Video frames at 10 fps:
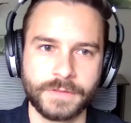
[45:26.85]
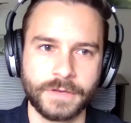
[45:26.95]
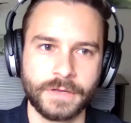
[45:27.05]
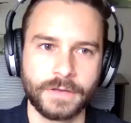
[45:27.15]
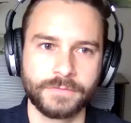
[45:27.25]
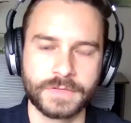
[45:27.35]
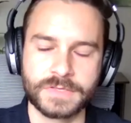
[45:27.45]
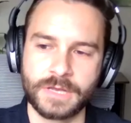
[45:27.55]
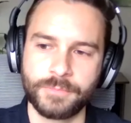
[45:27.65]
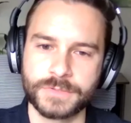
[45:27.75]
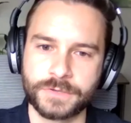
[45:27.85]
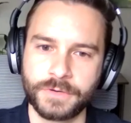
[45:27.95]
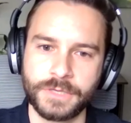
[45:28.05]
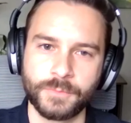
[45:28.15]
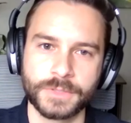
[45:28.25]
the sample
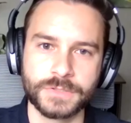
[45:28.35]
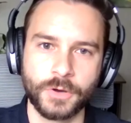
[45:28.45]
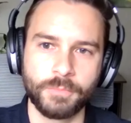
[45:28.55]
screen once you